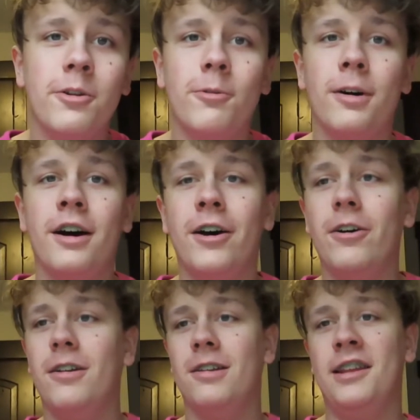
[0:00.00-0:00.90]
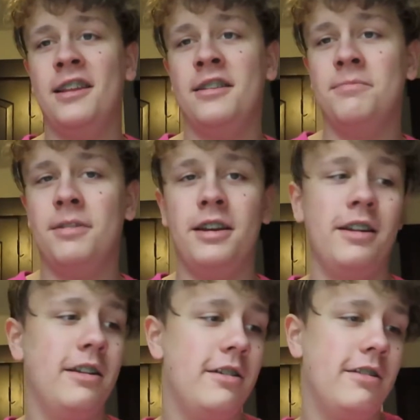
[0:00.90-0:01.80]
in a while. It's
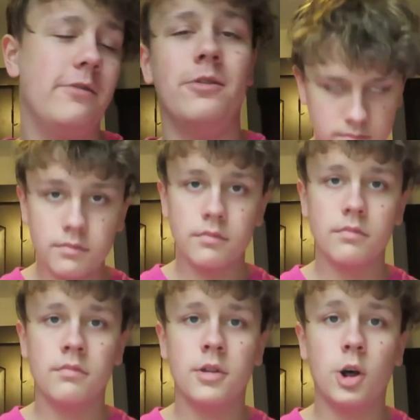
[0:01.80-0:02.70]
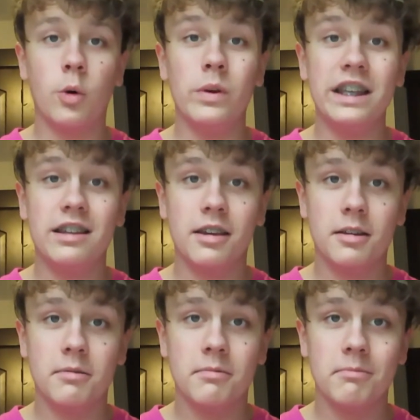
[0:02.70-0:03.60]
been um, a week.
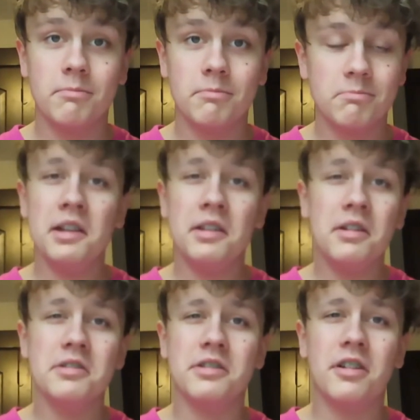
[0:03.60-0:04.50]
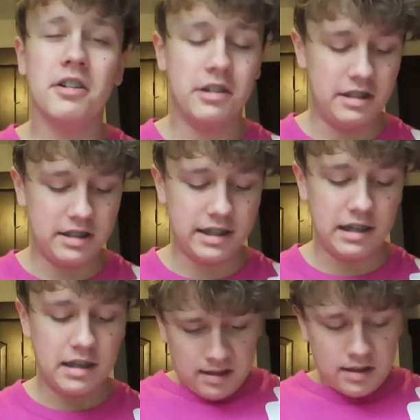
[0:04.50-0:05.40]
I thought it was longer than
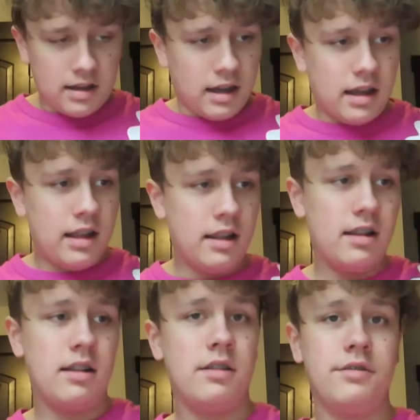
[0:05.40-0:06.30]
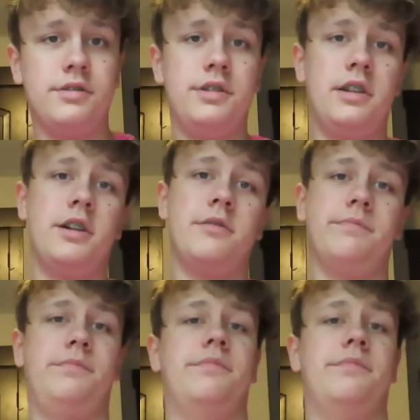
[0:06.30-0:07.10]
that. Uh, so,